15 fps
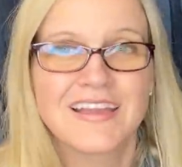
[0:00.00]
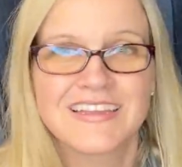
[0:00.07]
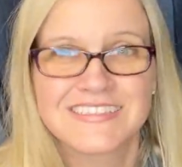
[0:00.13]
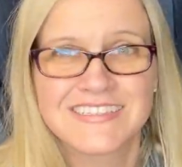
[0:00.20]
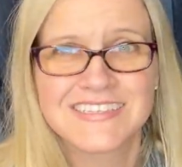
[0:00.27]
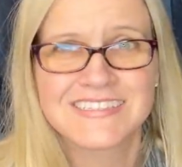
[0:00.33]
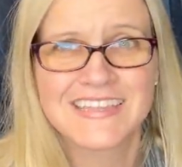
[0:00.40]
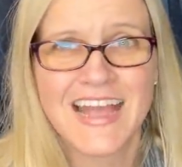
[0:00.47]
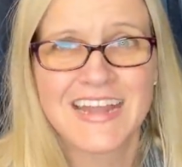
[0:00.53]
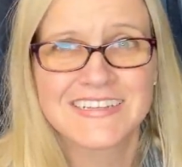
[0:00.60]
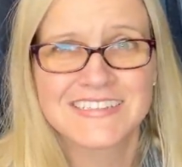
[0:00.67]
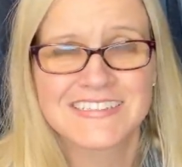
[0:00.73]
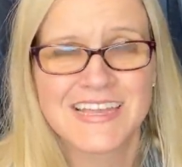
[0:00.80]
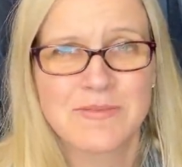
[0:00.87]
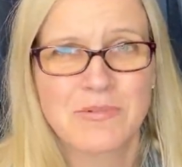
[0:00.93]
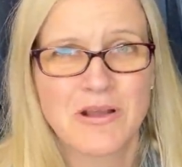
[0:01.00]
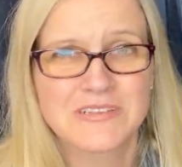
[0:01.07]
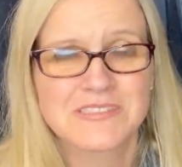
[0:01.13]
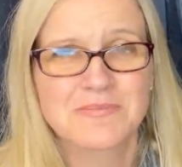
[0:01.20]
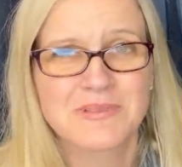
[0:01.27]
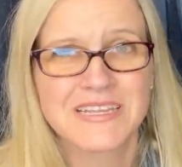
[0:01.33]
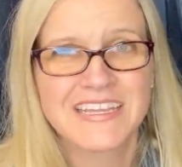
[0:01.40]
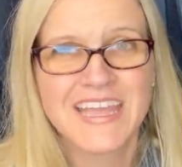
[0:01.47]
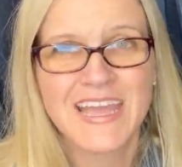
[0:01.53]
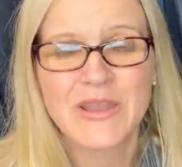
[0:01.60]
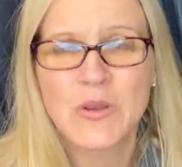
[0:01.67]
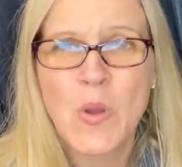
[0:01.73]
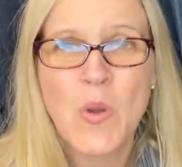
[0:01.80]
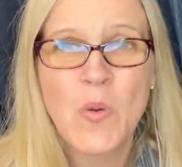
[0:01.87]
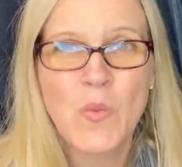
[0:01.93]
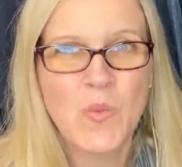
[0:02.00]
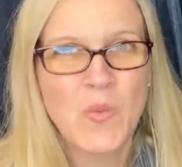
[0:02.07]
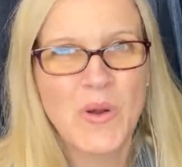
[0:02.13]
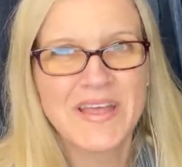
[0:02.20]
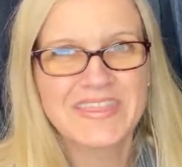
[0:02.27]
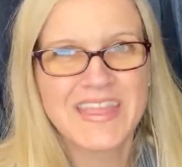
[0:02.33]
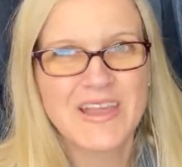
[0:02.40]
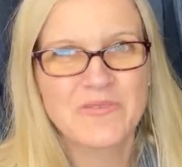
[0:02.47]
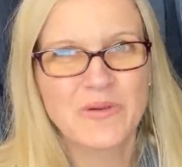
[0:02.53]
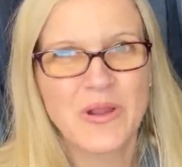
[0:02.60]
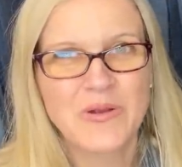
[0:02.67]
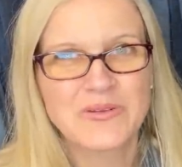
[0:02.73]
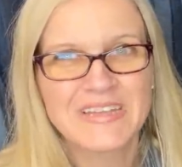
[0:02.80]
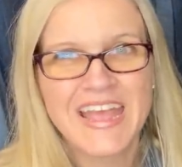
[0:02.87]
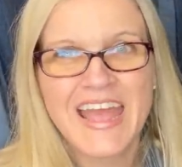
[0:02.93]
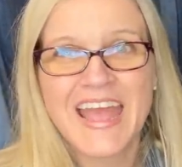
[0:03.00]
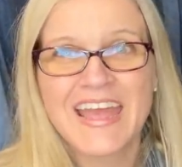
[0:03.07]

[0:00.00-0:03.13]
as exact as I possibly can, what they wrote.